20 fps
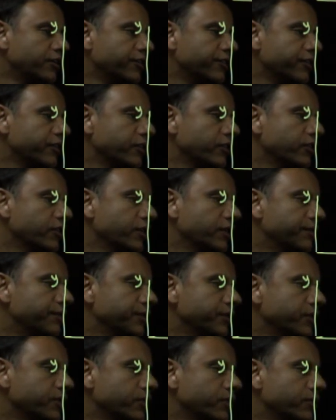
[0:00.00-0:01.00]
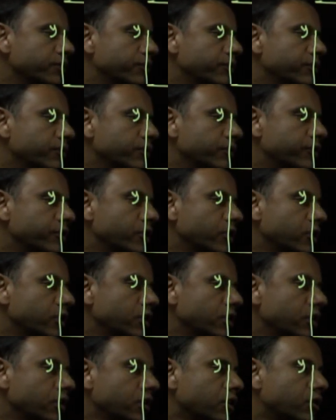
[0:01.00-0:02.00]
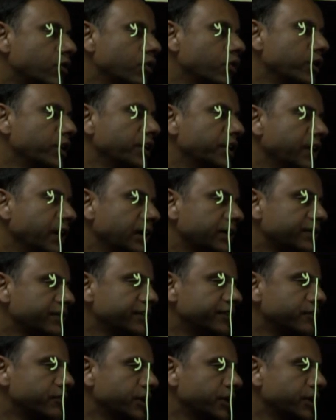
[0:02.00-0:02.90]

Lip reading: So if you draw coordinate axis